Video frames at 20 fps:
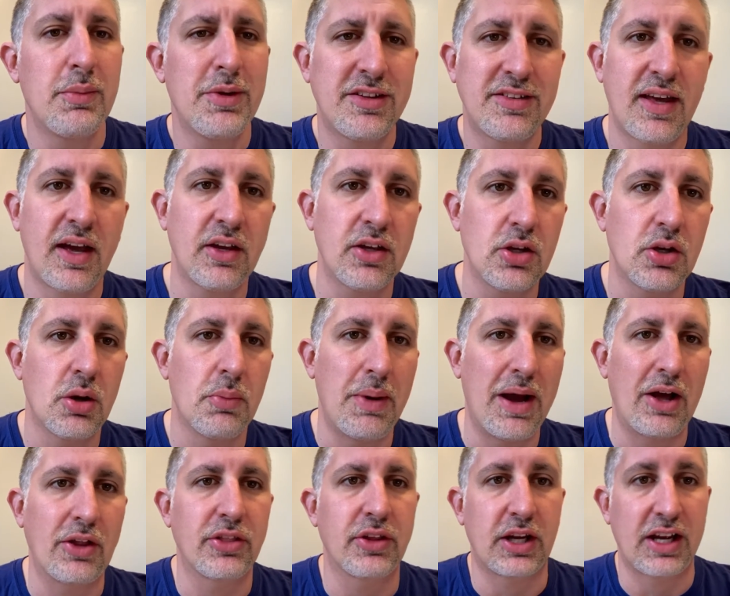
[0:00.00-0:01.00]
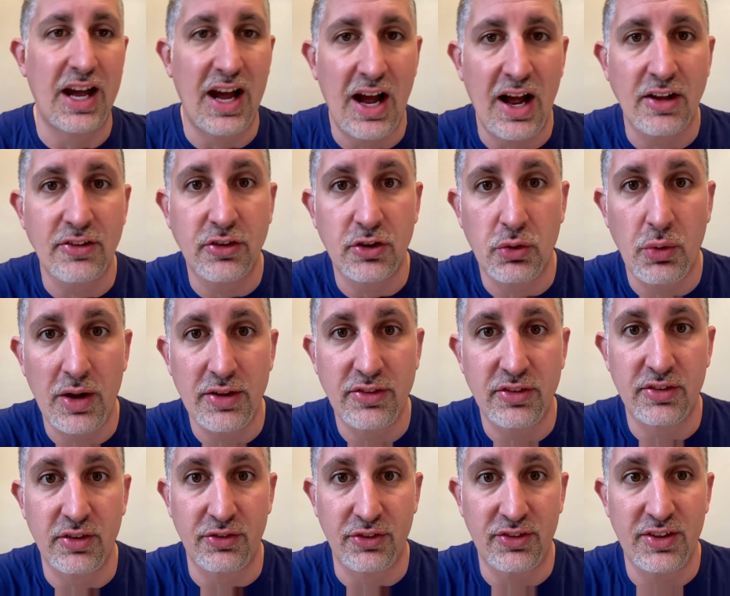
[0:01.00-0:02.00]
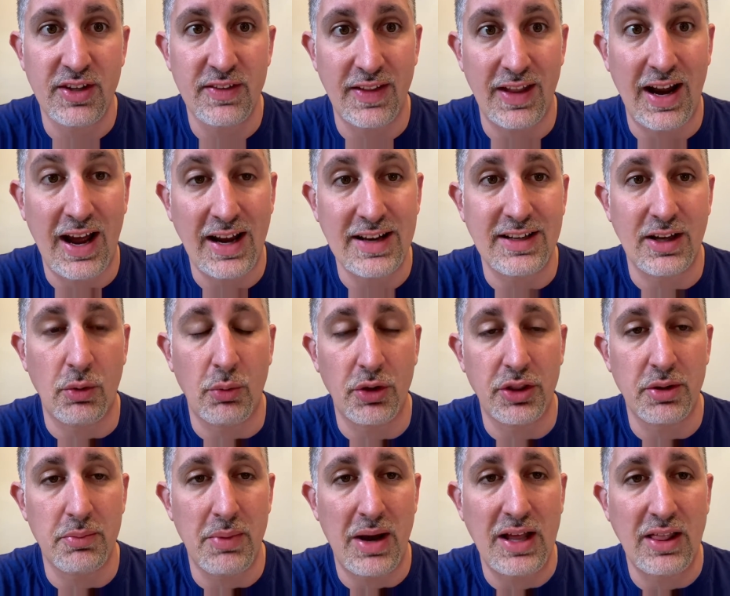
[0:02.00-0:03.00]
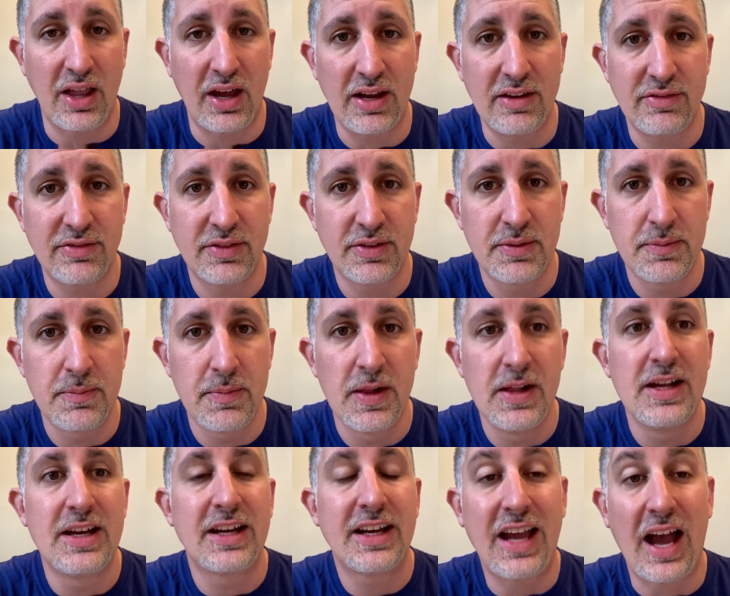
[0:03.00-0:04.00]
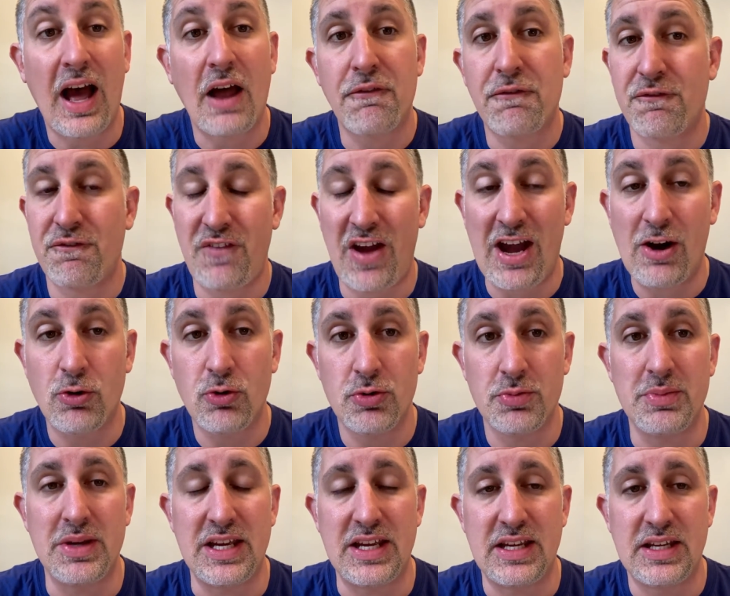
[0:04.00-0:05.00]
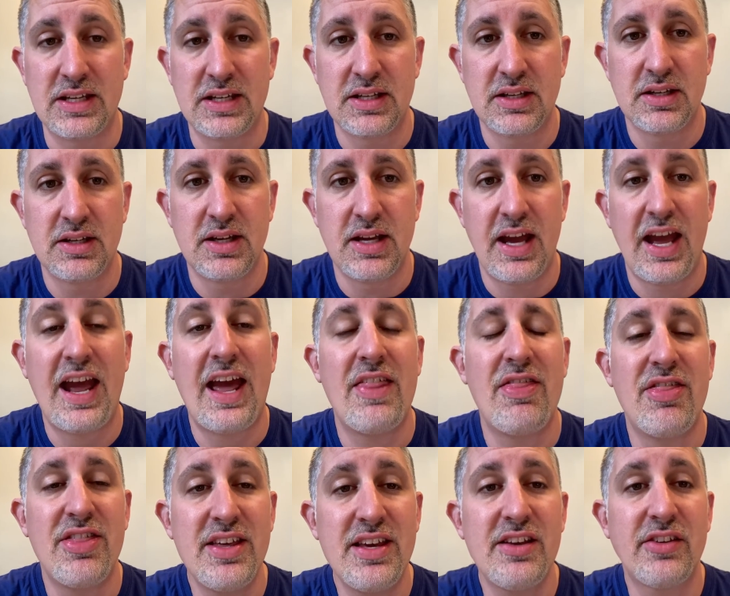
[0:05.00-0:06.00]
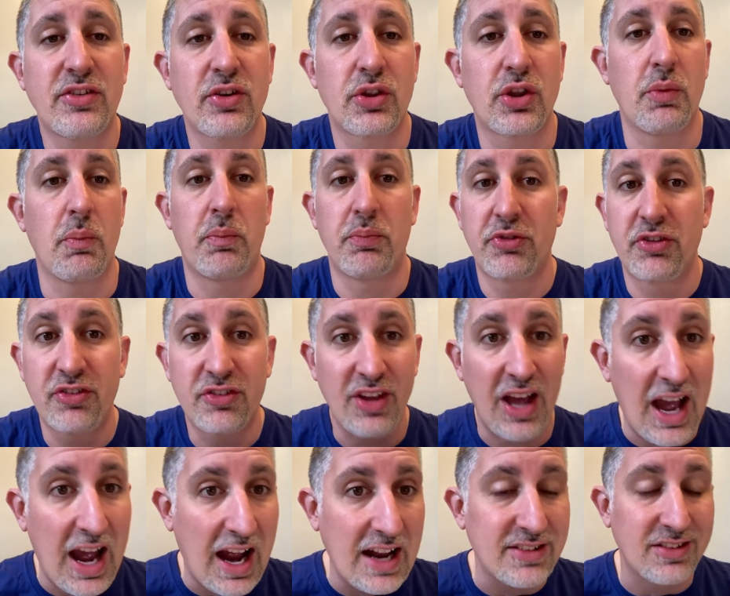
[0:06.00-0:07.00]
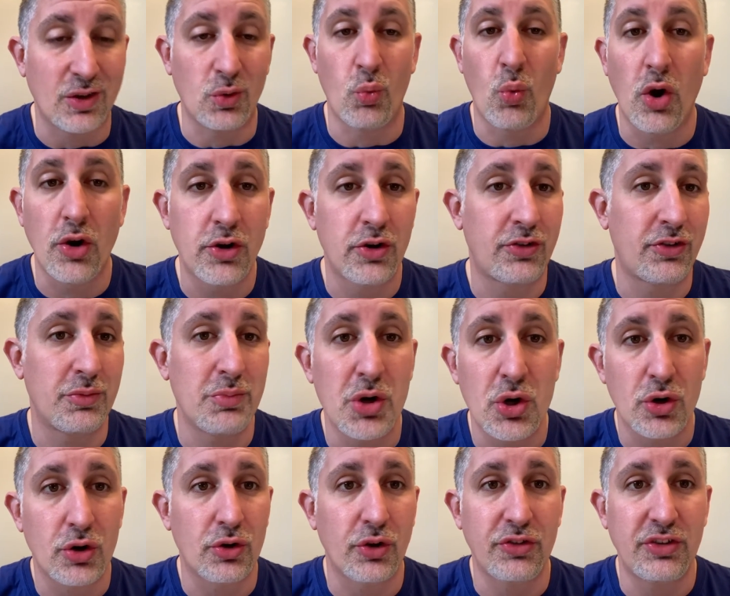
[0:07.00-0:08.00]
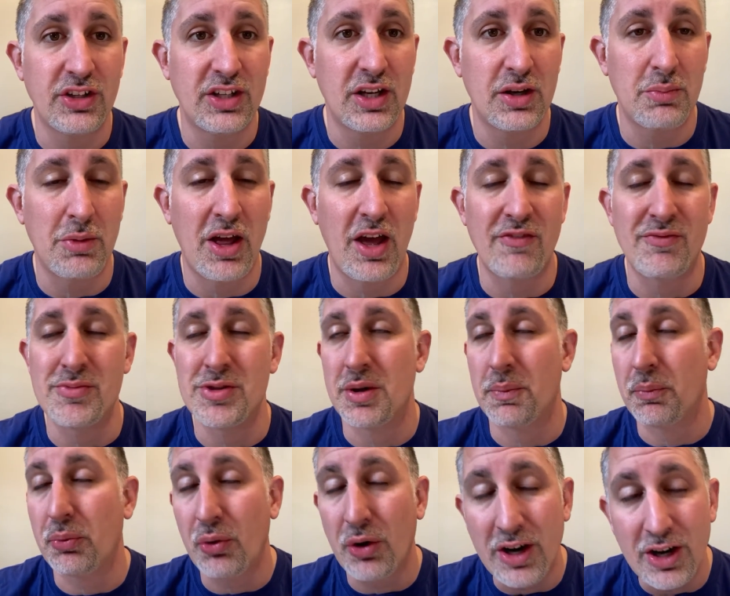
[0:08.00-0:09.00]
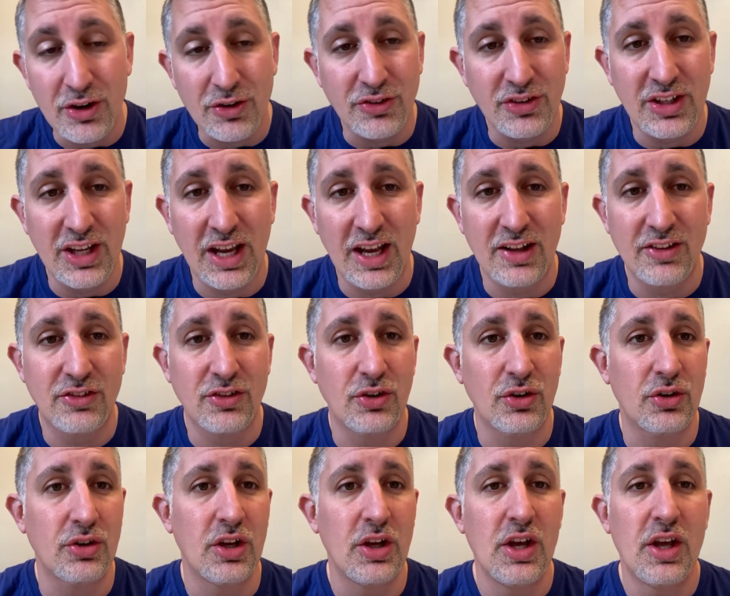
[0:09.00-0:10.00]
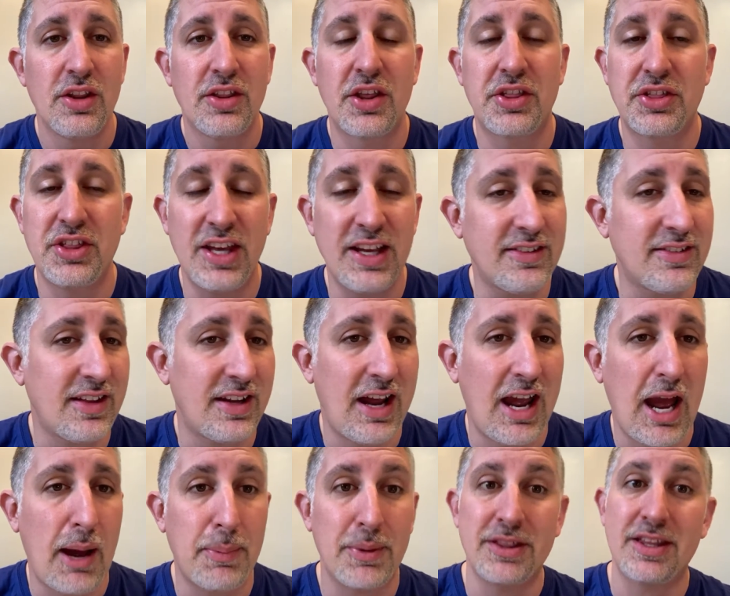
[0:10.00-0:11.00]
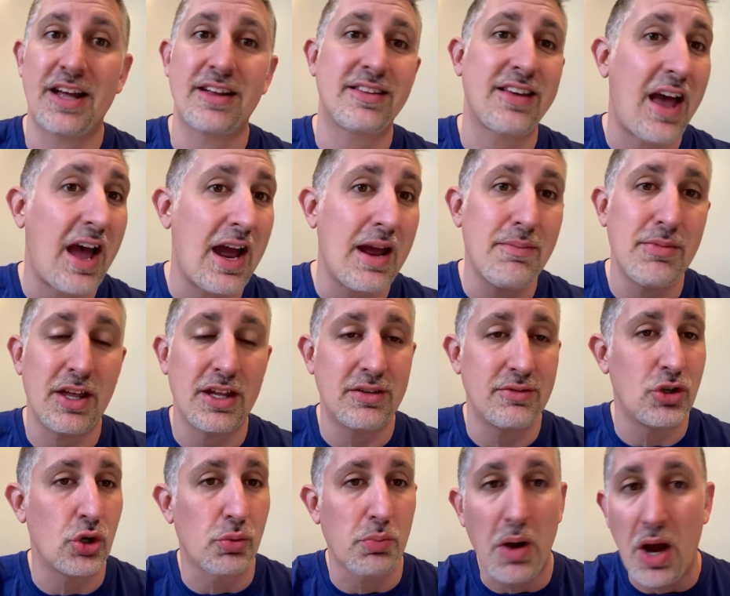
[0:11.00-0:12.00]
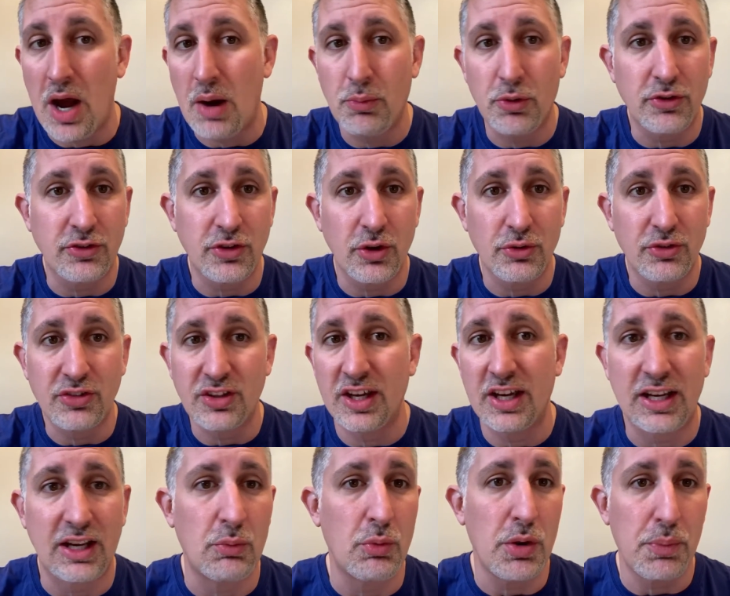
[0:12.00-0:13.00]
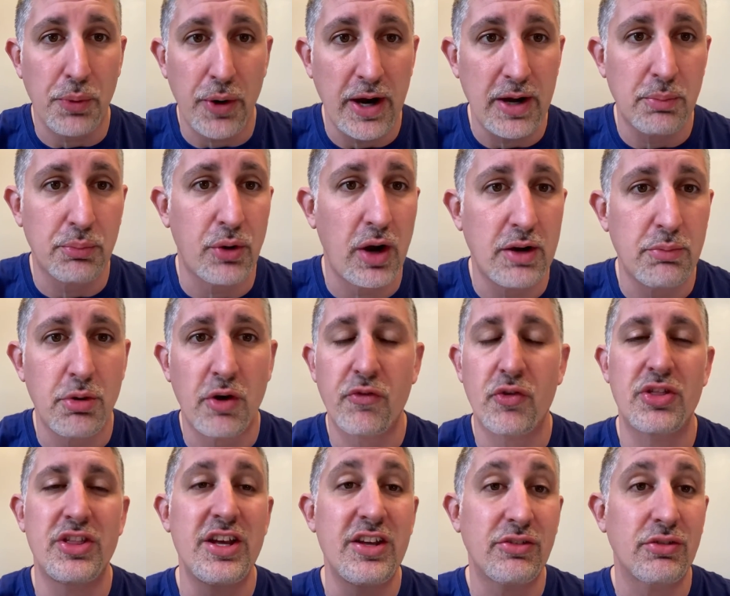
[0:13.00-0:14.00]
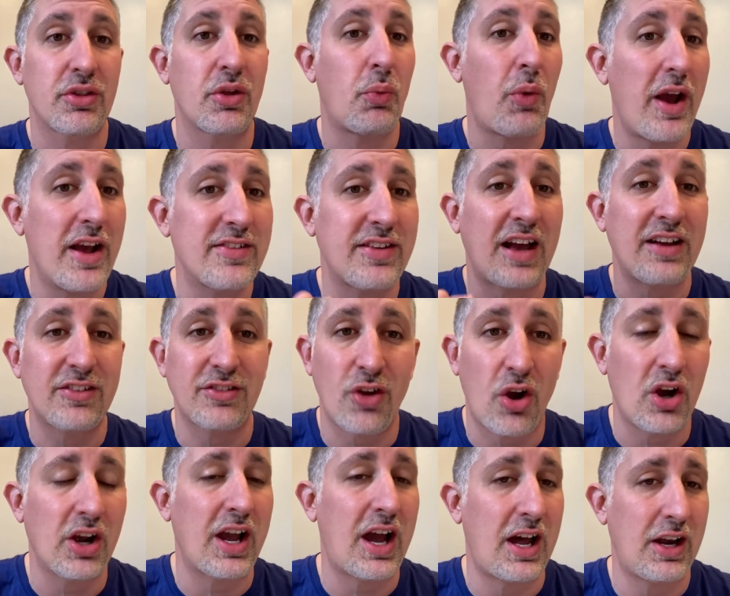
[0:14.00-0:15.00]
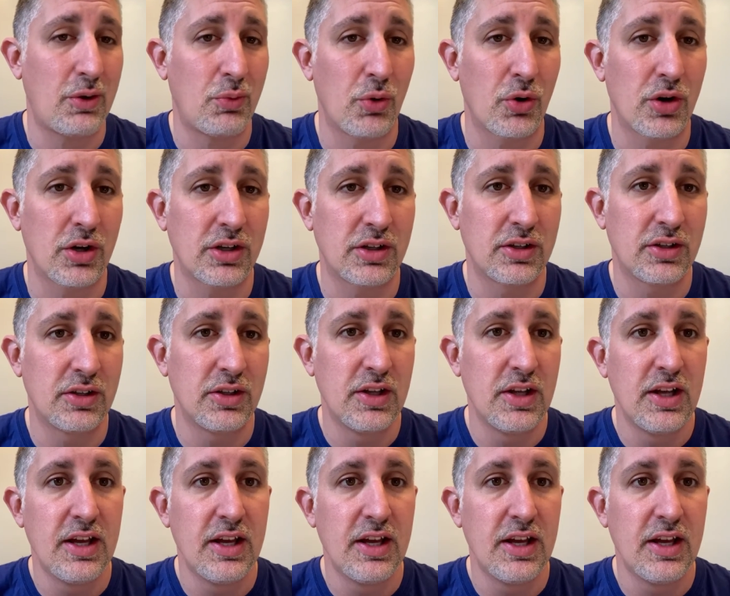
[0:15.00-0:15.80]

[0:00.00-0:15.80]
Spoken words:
Let me tell you about the consequences of sin that I dealt with in my life. God found me. And these are the signs and wonders and miracles he did in my life. I mean, the prayers he answered, the things that happened, that time that your mom was so sick and we prayed and prayed and prayed. These are the ways I saw God at work.